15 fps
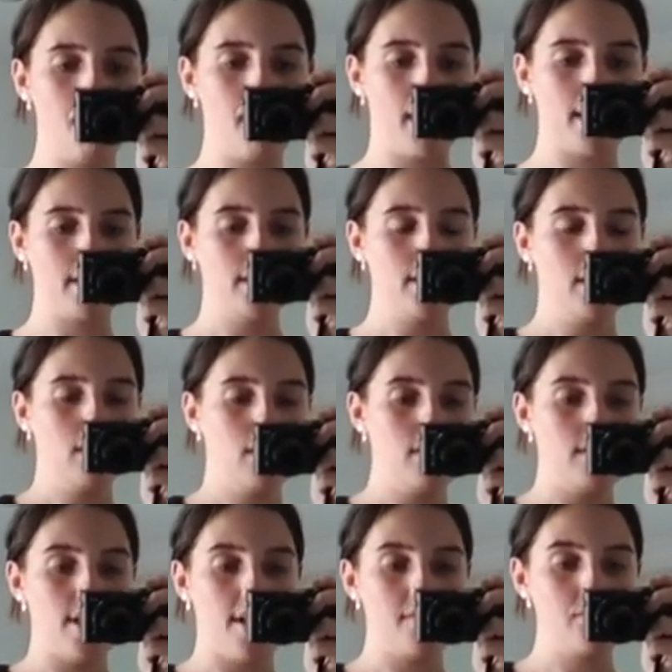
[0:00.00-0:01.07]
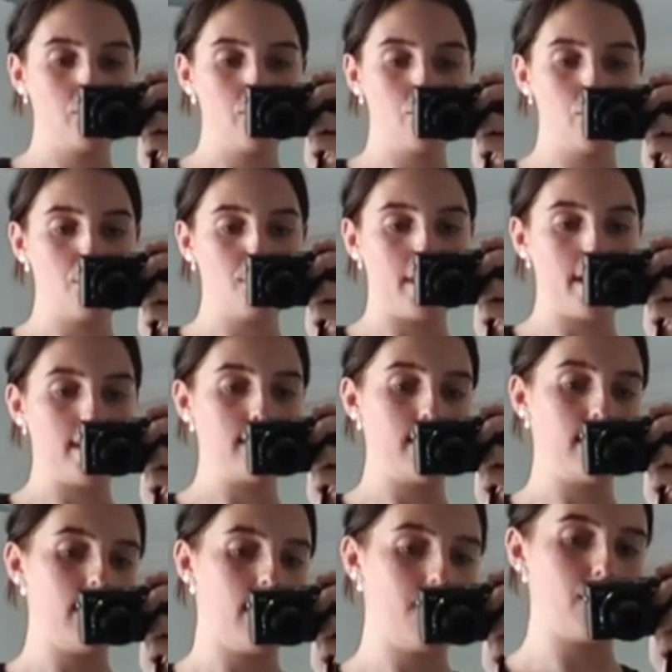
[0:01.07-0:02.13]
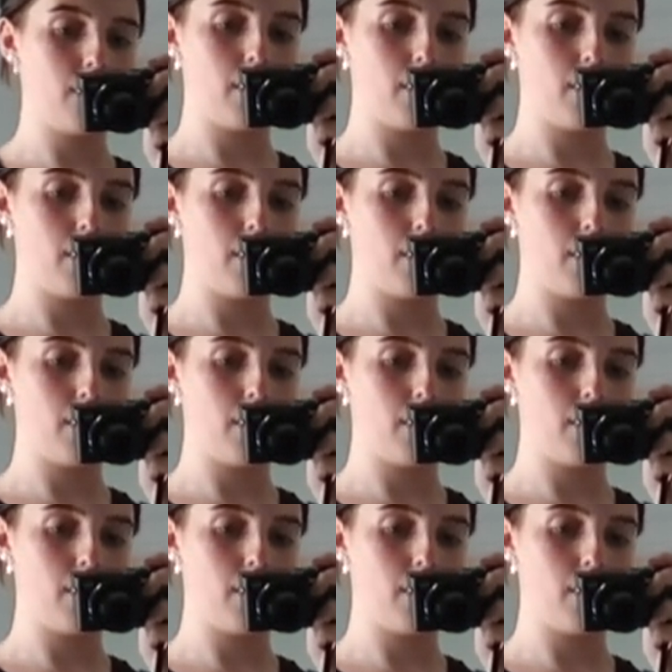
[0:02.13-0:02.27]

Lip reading: but yeah, it's just super easy. I've